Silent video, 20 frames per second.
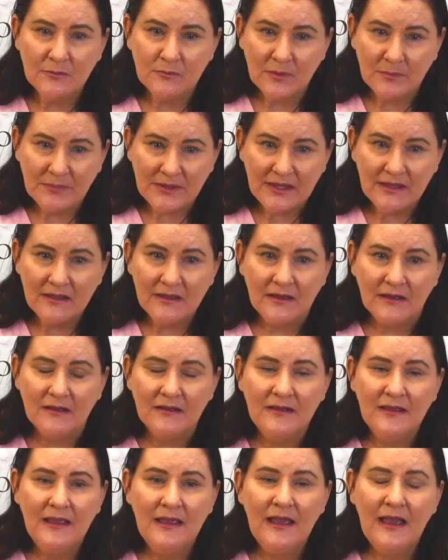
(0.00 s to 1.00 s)
repair,
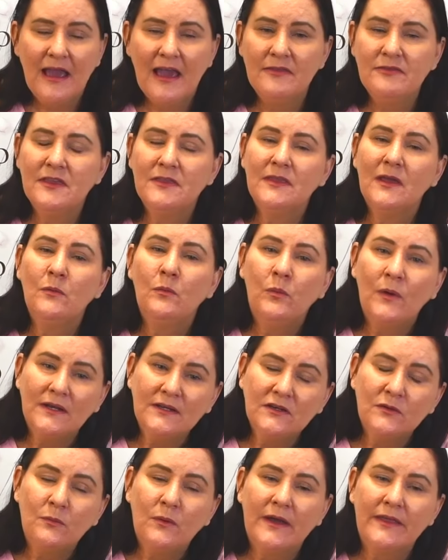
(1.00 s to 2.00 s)
and then they
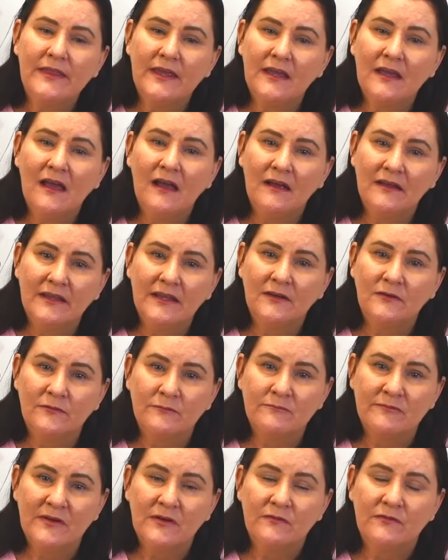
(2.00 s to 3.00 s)
wonder why they can't get
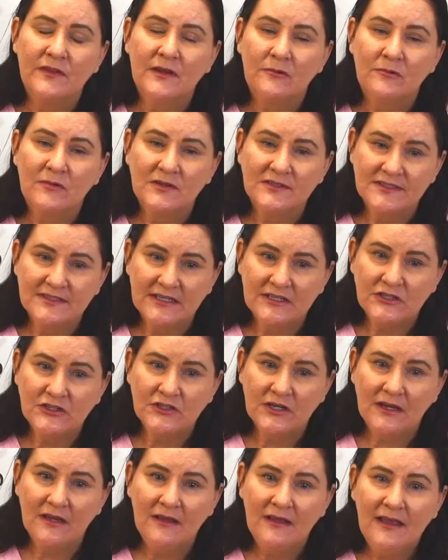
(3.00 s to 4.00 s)
rid of their
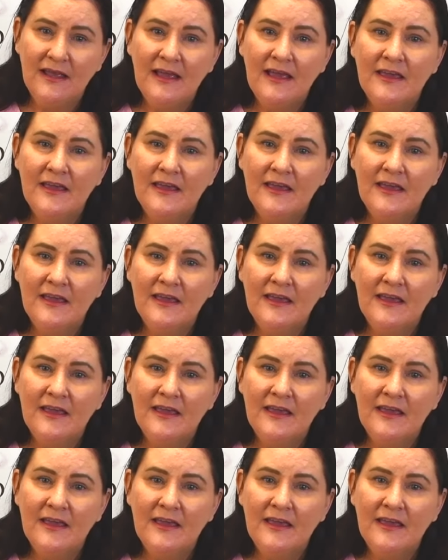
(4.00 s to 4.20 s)
rosacea.